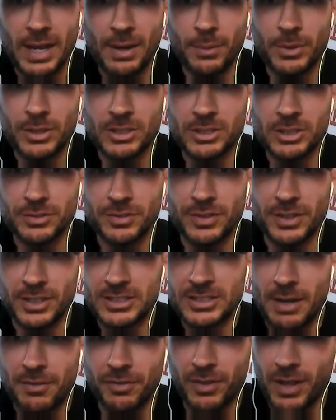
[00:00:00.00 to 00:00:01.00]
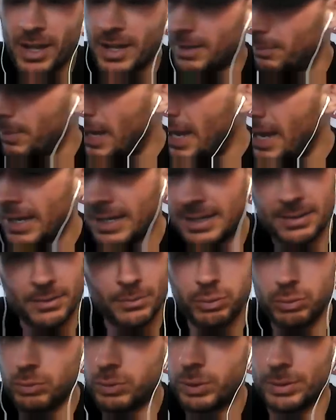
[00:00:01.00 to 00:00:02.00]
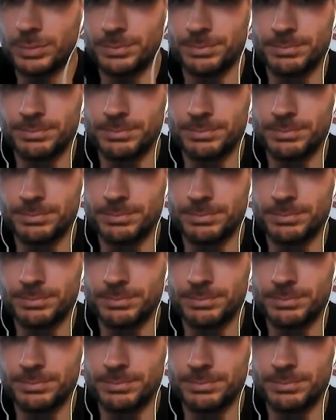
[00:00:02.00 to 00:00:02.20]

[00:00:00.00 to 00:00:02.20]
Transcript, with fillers: yeah, we just finished that flight back, and whew,